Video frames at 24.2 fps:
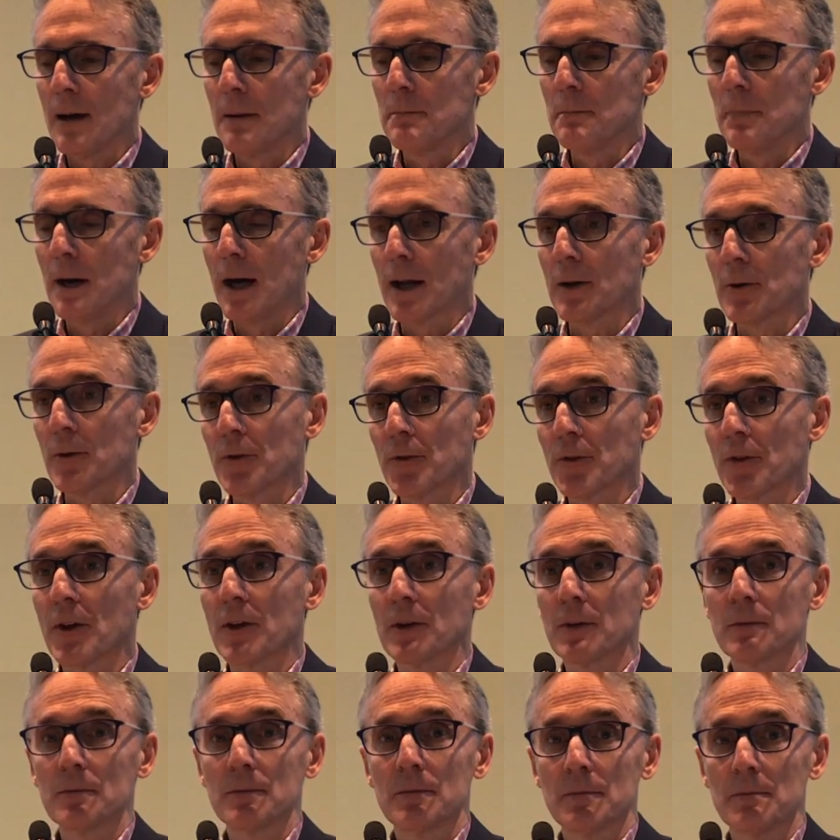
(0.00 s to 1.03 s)
but
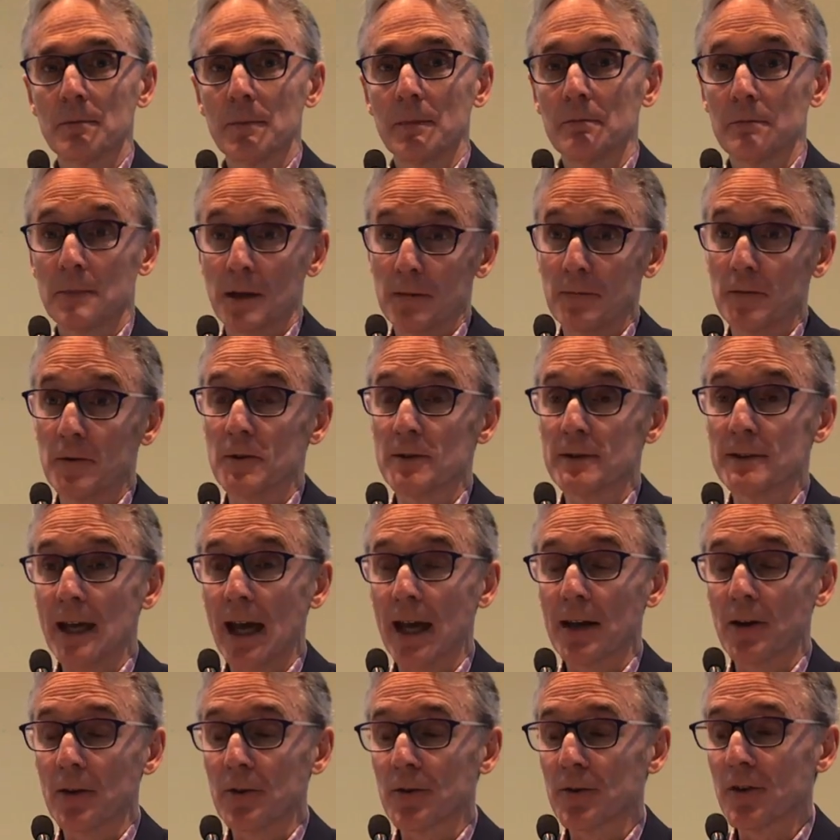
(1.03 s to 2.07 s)
also confused
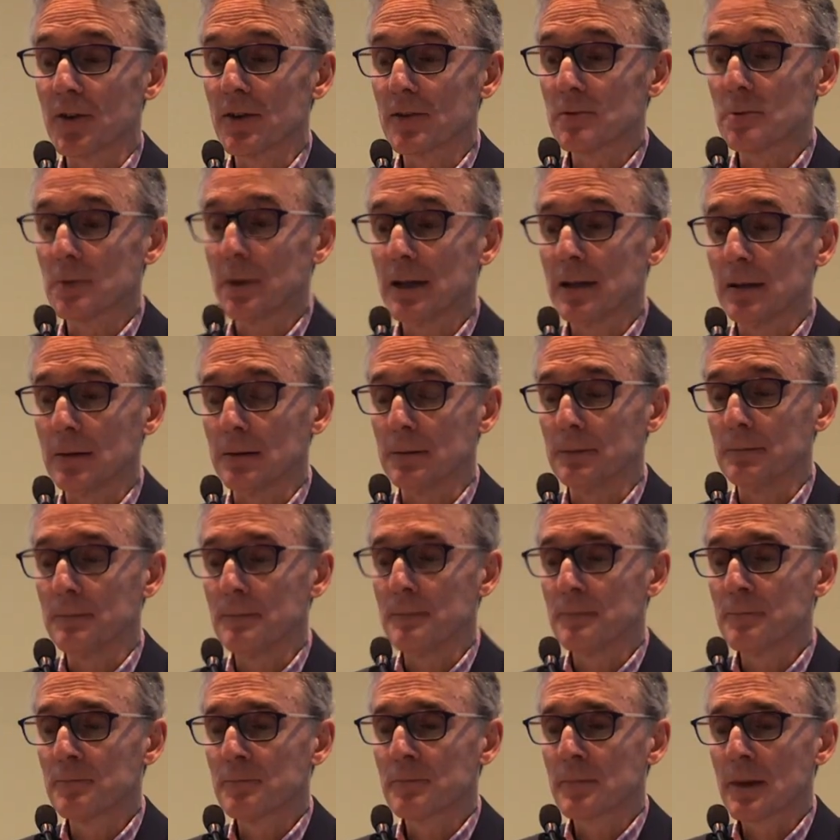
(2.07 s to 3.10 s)
adults as well.
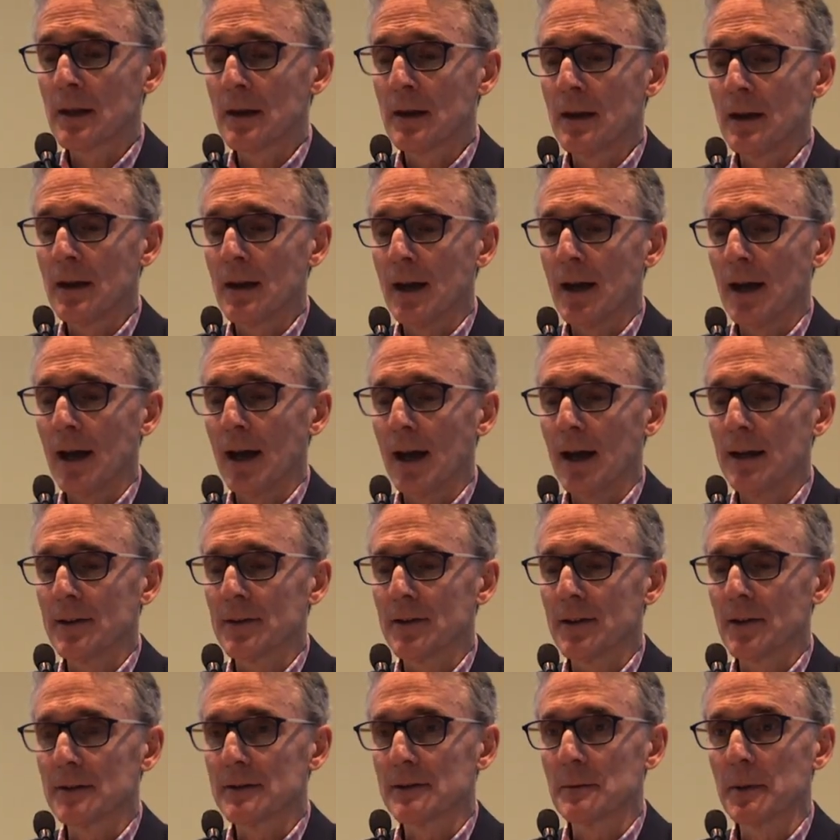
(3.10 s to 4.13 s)
And
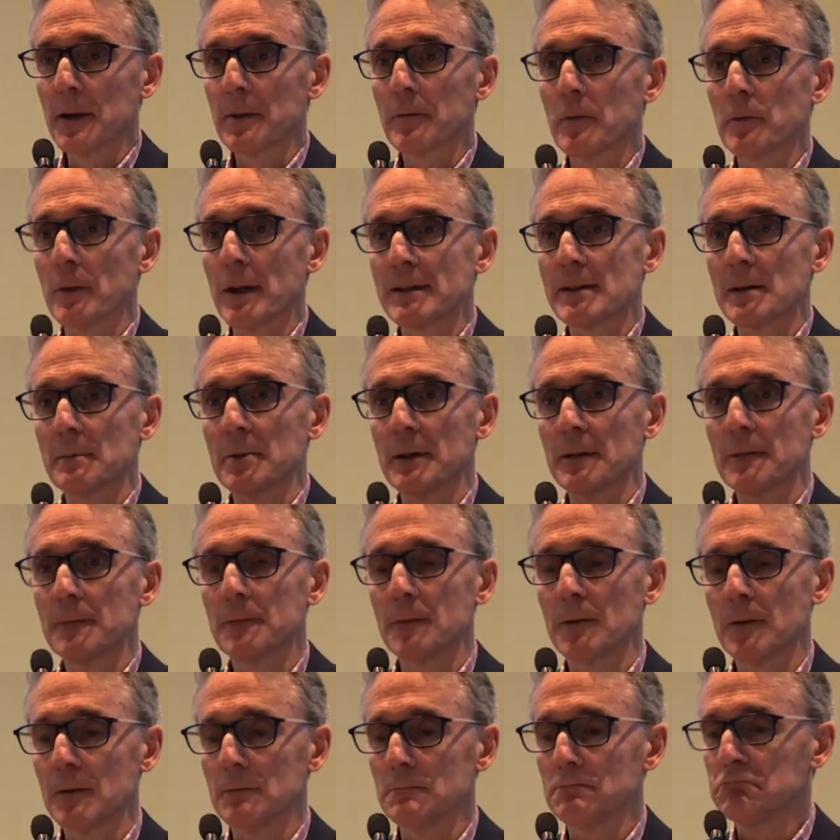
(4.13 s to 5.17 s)
so it's a bit of a recipe
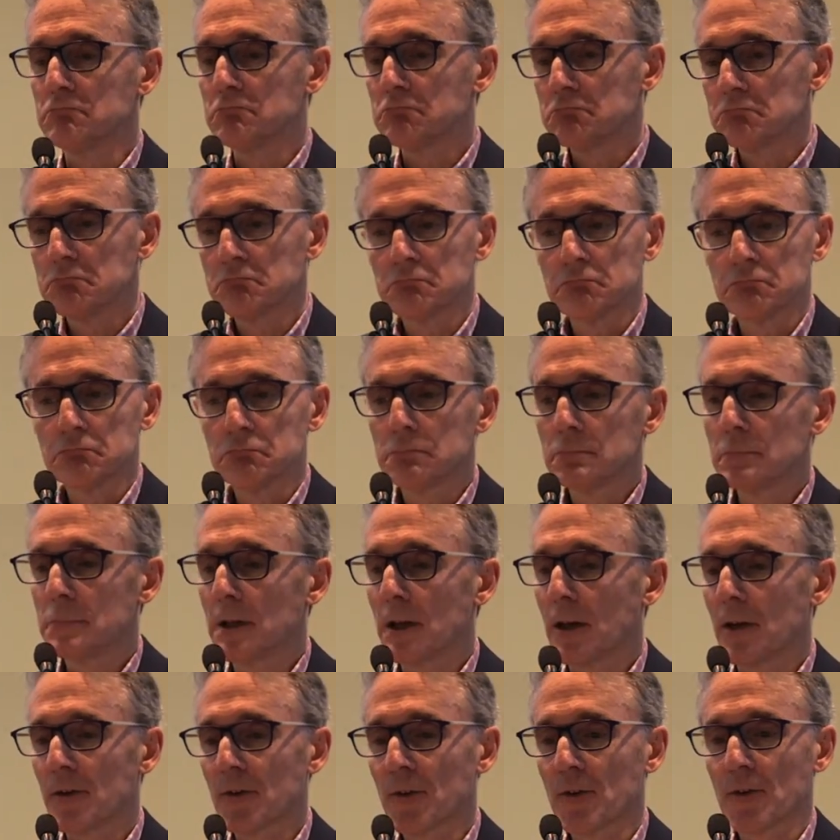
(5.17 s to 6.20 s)
for,
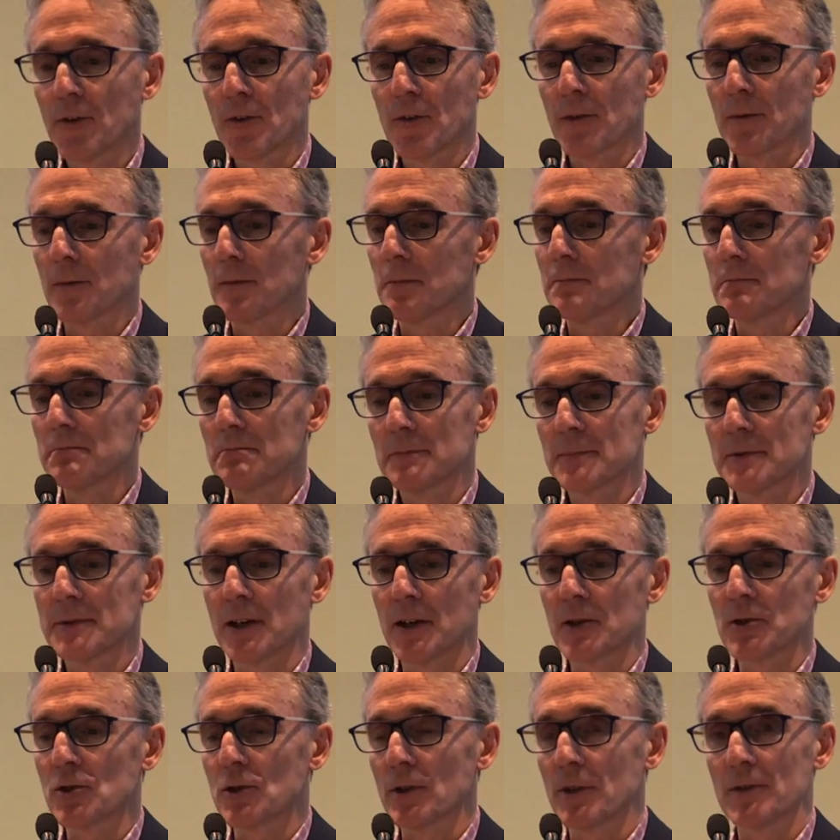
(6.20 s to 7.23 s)
sort of
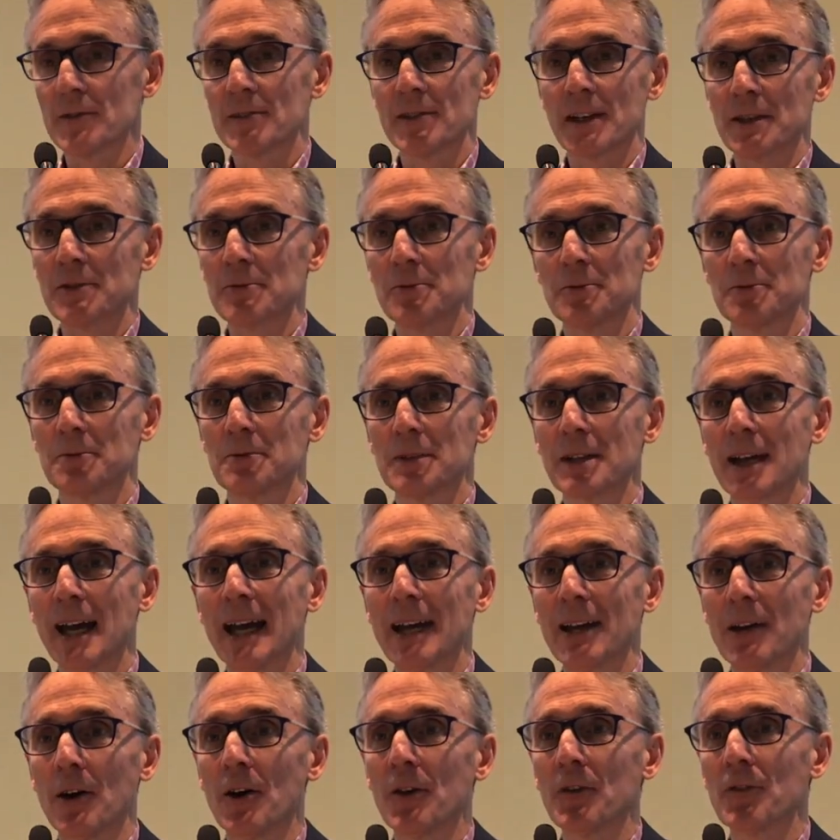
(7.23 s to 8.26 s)
social and sexual
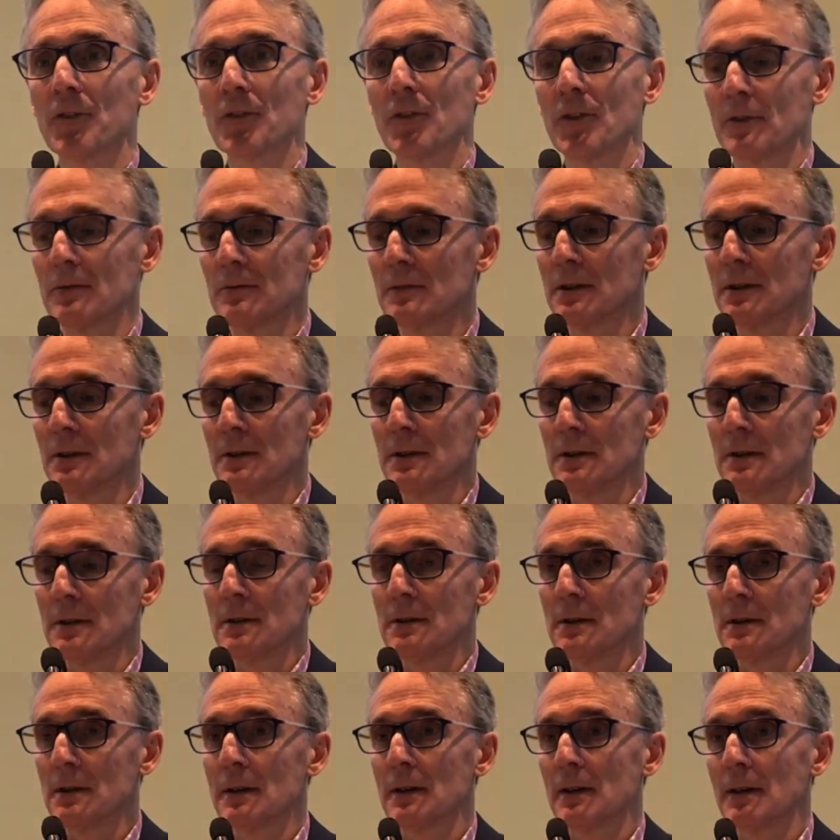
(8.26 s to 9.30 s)
chaos and
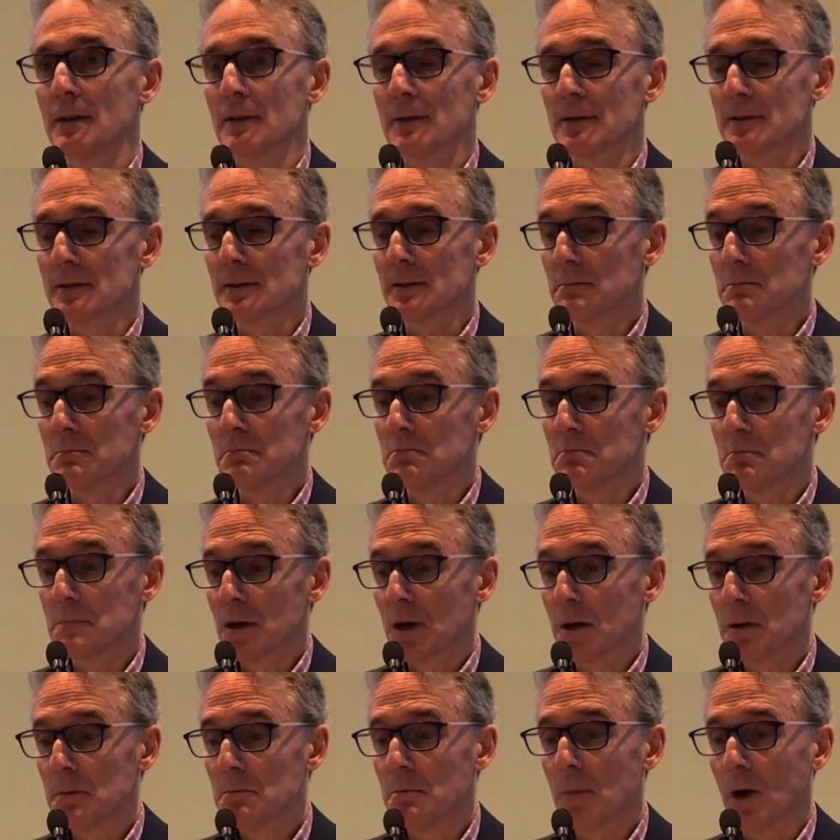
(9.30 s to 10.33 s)
some,
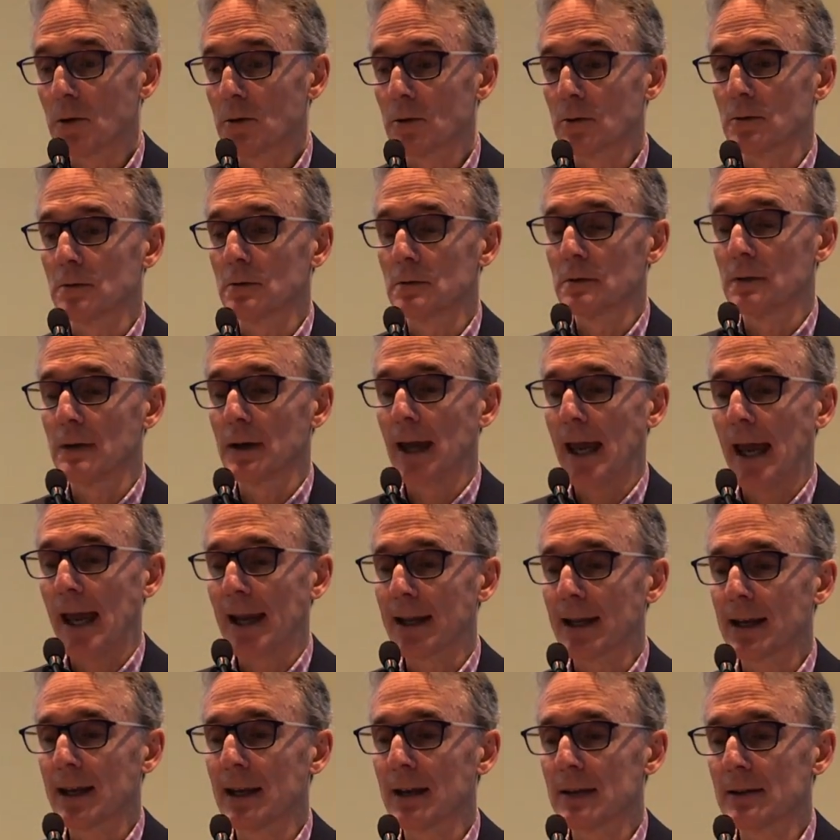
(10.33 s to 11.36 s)
moral
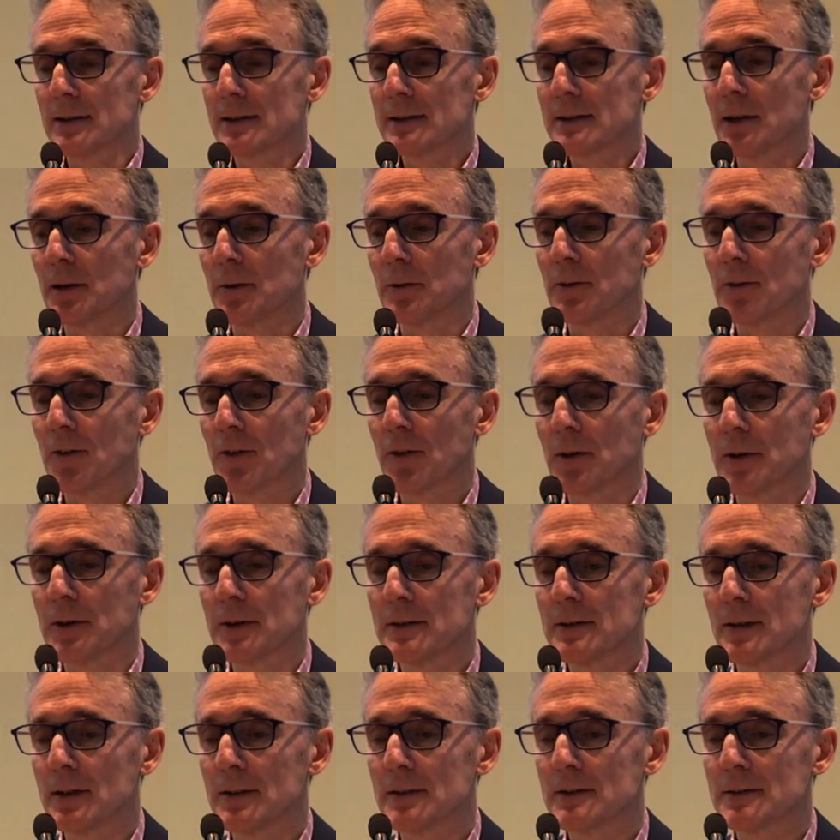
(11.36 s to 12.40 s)
anarchy and so on. So
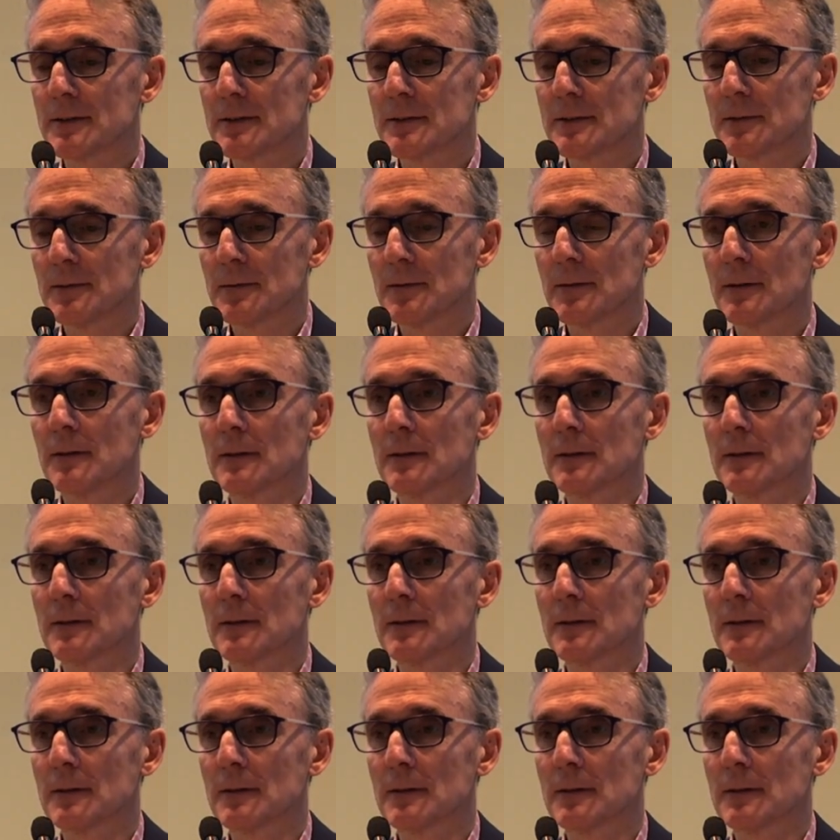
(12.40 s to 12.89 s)
it's